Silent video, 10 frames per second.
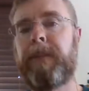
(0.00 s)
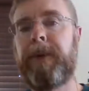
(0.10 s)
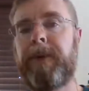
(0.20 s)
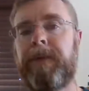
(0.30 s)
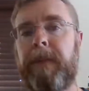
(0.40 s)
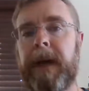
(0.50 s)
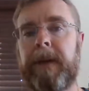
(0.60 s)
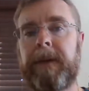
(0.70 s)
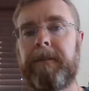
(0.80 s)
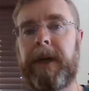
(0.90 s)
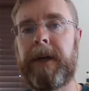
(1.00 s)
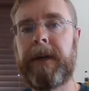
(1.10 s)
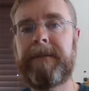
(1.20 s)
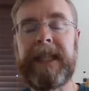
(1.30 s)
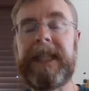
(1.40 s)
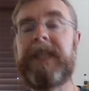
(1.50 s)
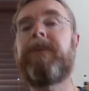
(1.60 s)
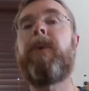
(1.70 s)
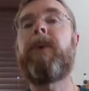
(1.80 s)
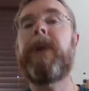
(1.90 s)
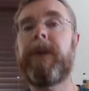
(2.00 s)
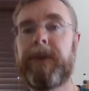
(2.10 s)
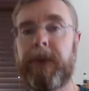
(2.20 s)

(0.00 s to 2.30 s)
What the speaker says: proof, bottled and bond, at least 4 years